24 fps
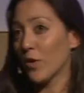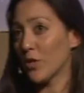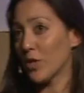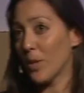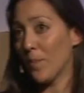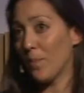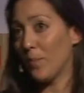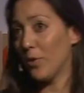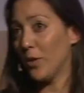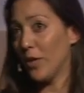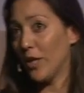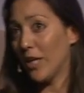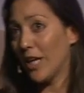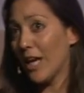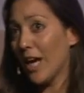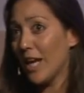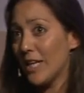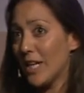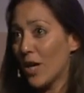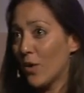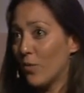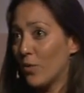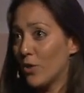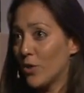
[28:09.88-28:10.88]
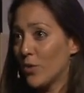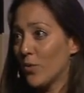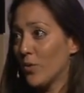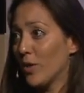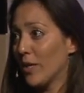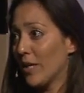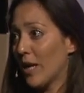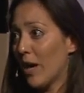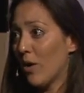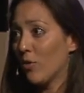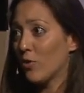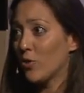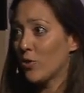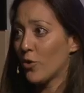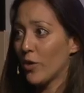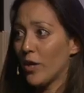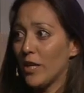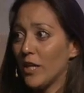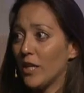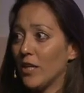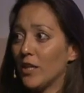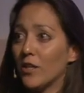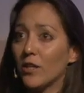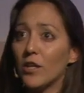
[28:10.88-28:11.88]
for example, in Kenya, we're doing now
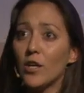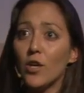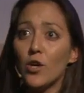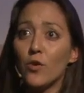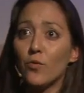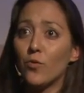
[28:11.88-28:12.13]
training